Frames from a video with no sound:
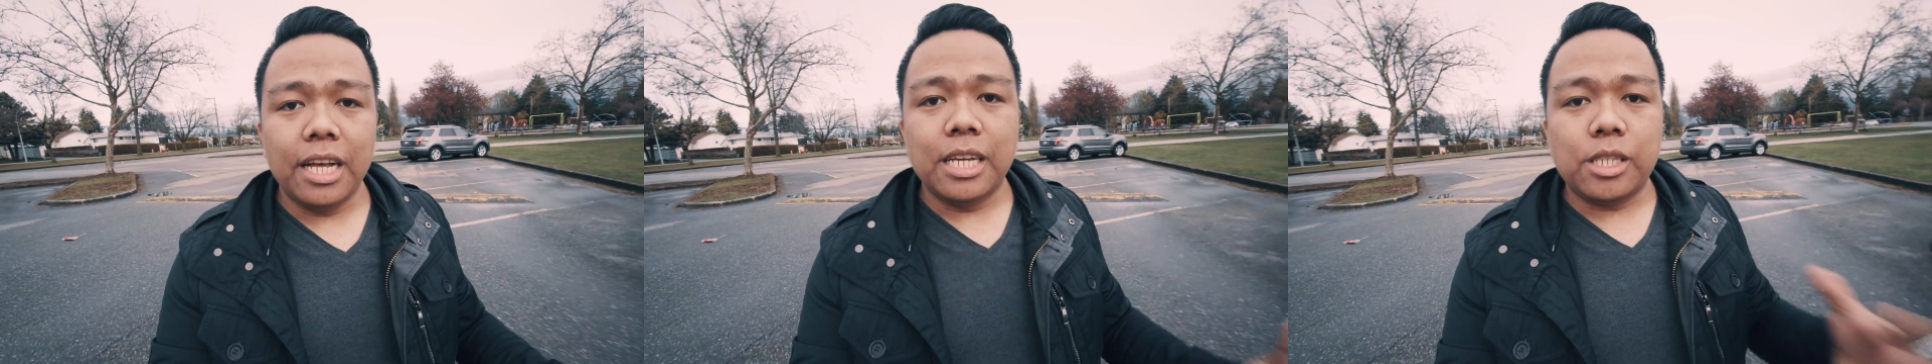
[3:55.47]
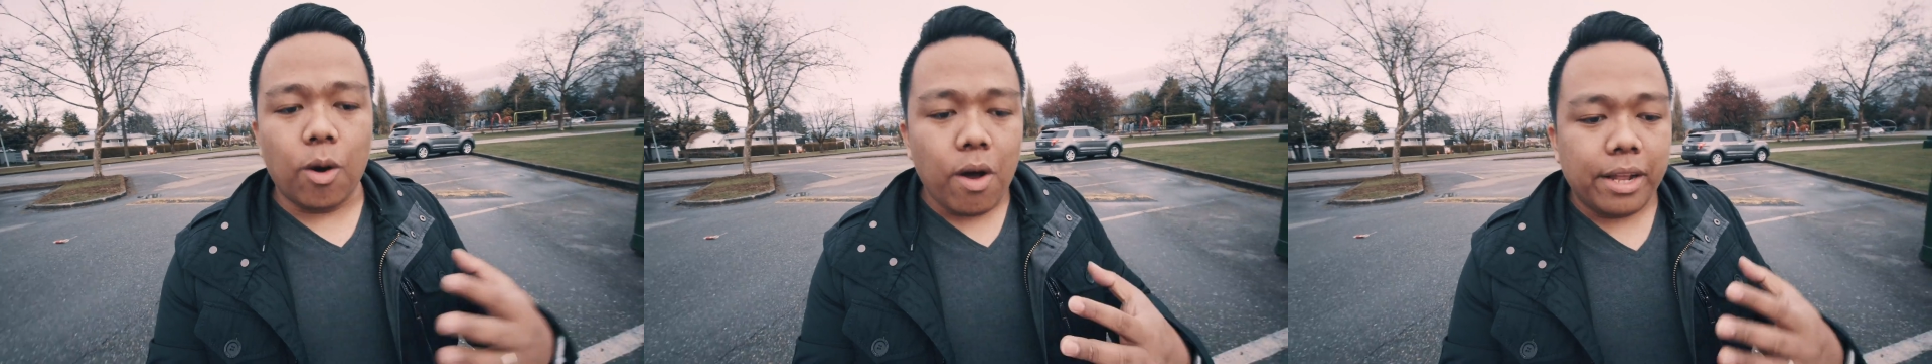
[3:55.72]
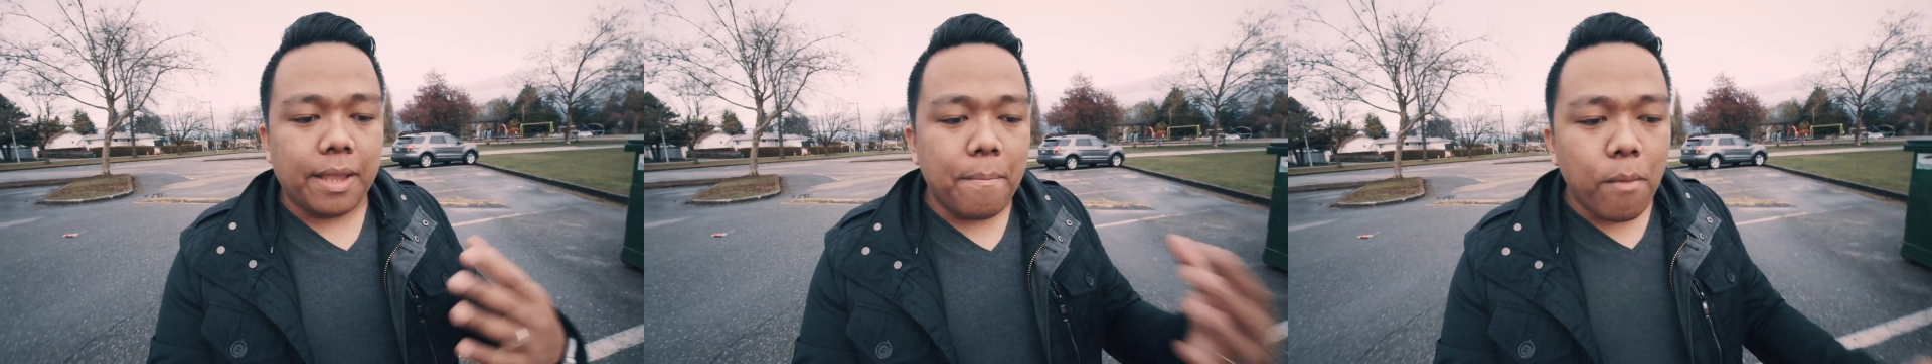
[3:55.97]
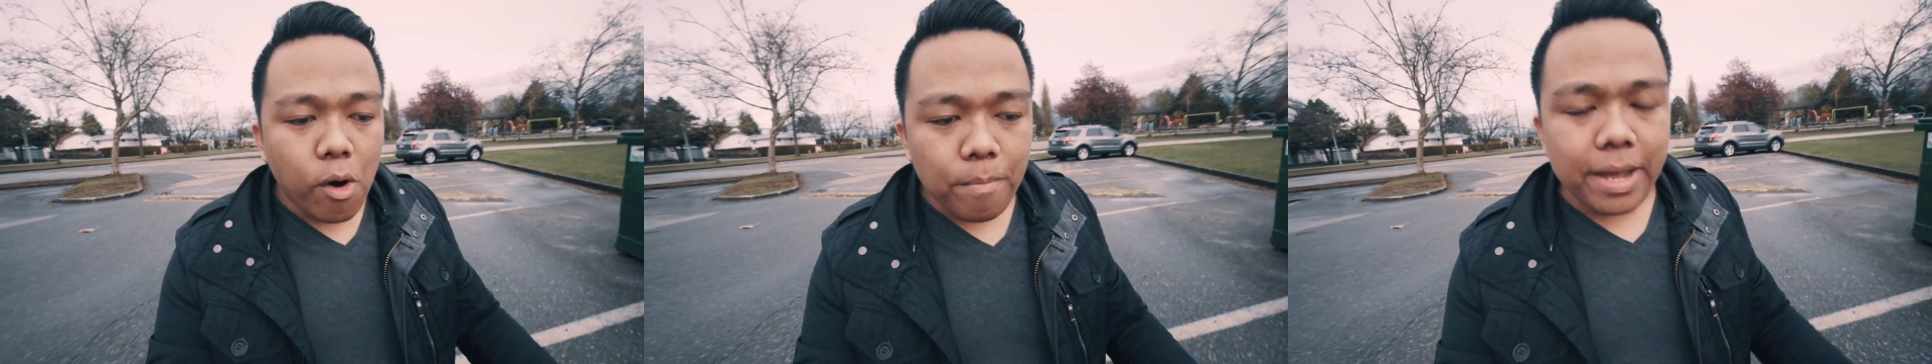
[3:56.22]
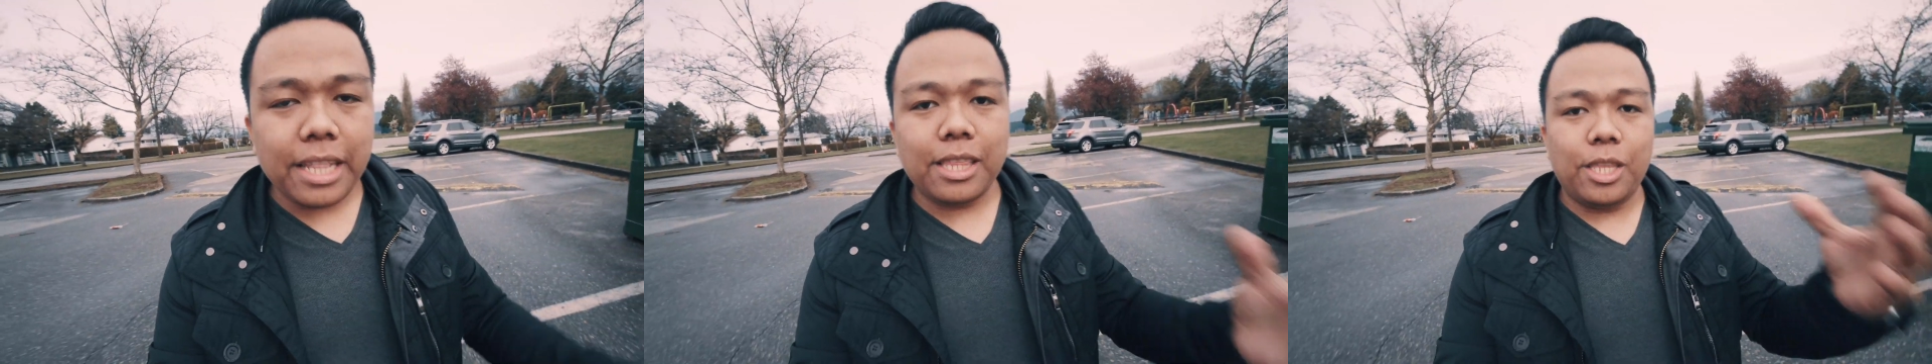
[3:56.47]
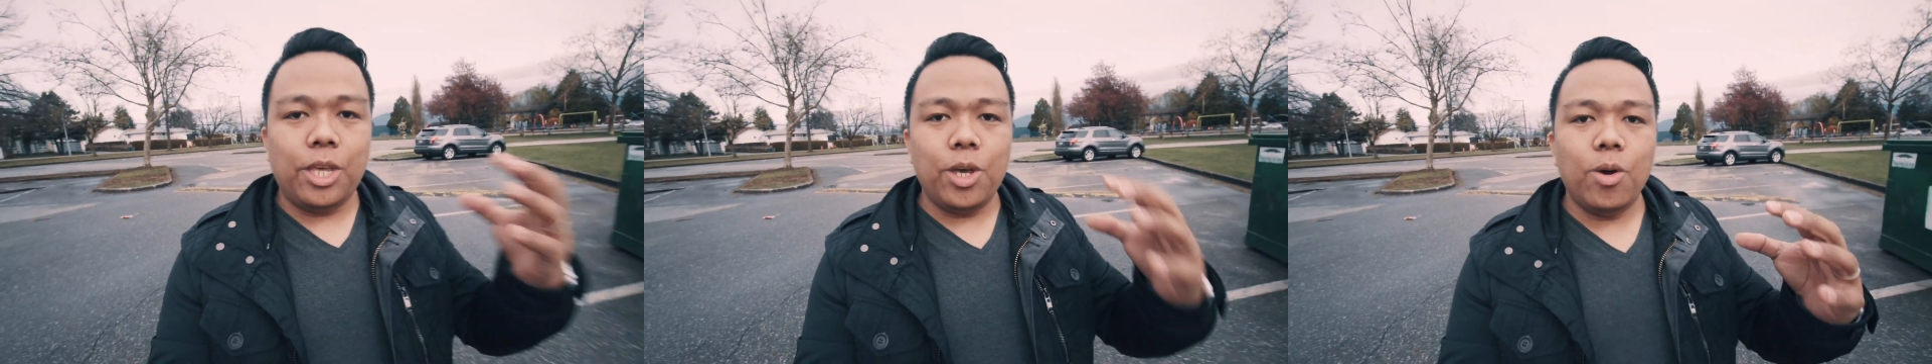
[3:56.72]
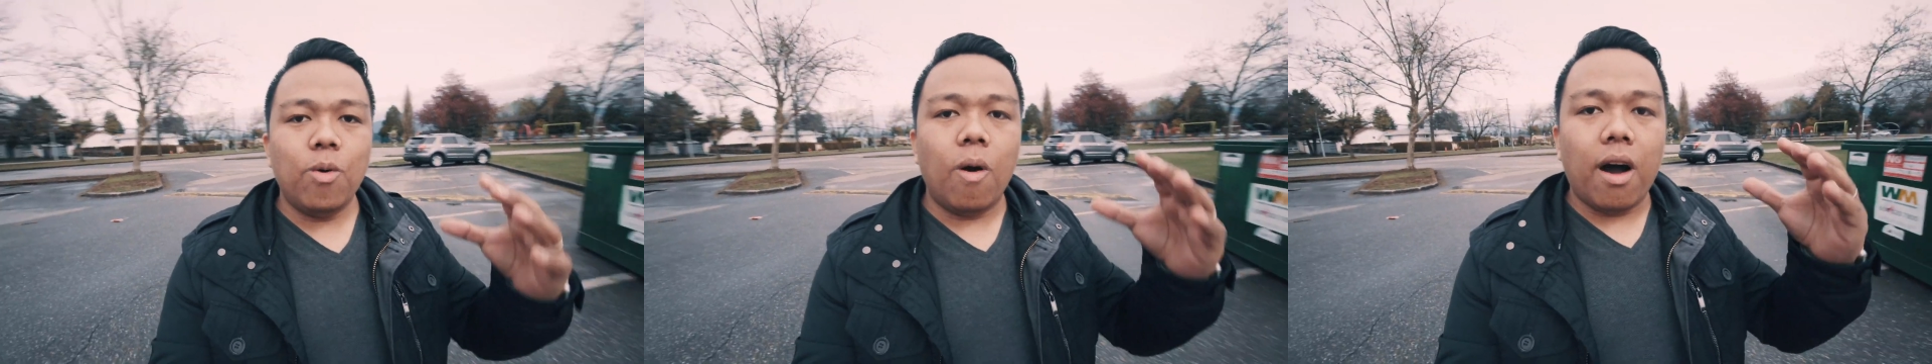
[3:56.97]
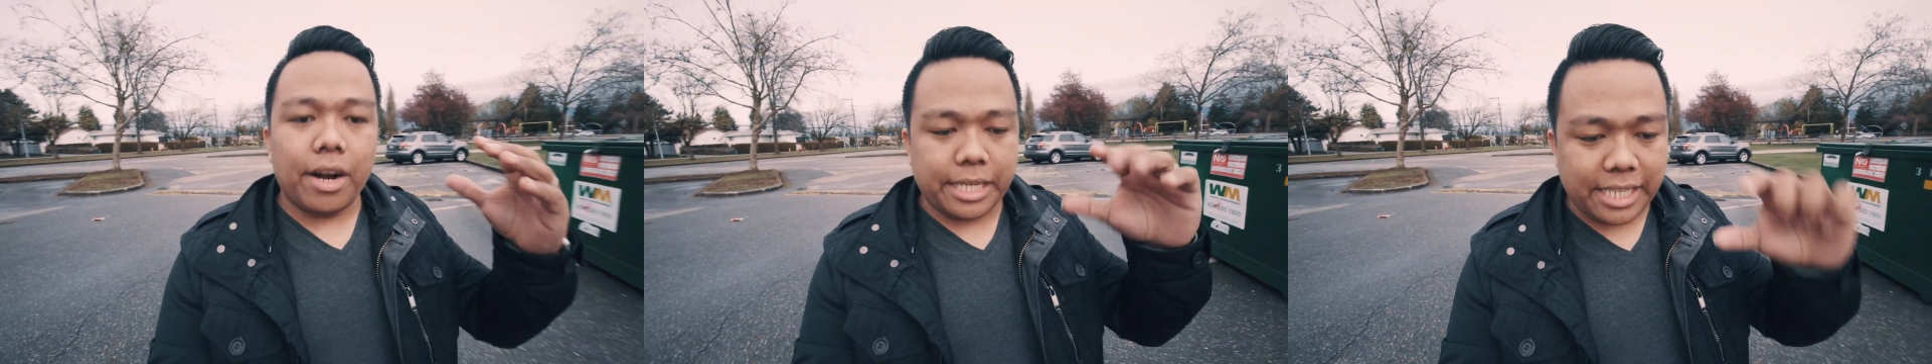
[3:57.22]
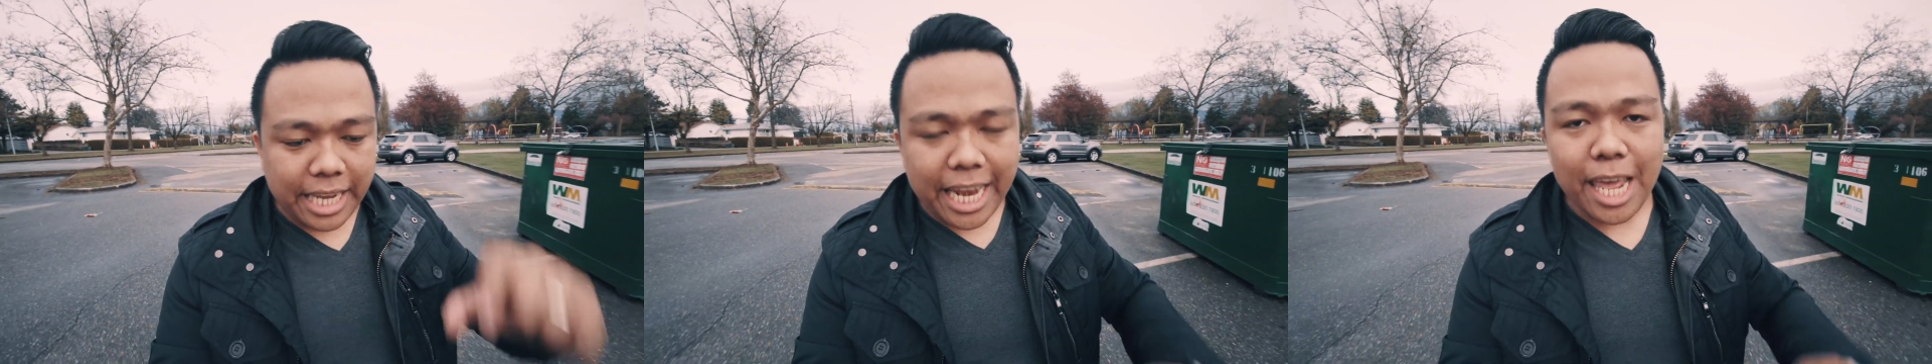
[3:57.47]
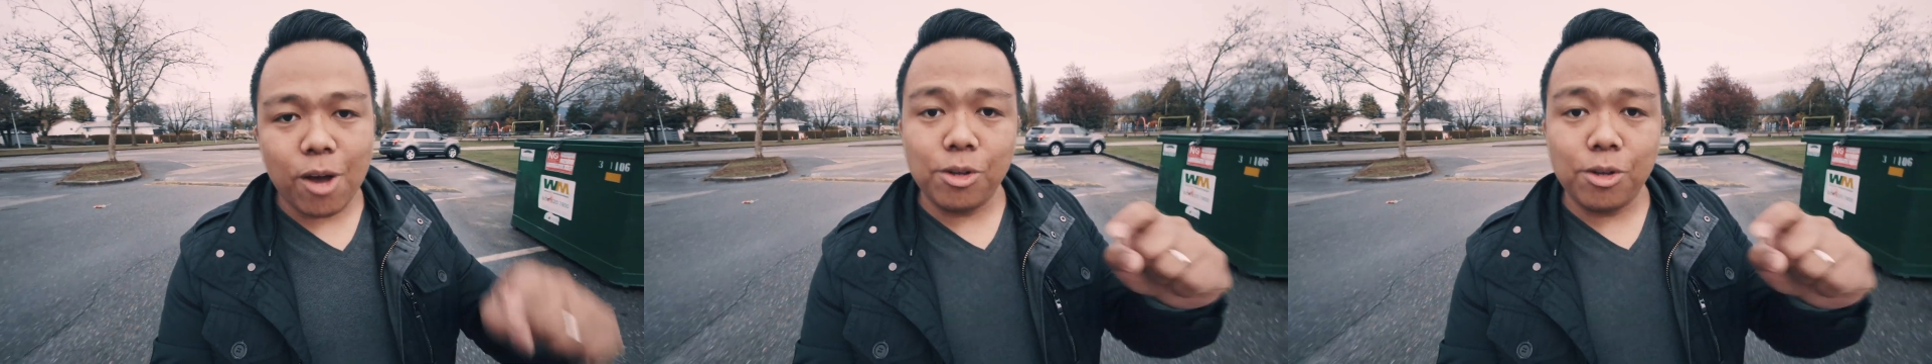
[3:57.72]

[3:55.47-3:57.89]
So the moment you are sitting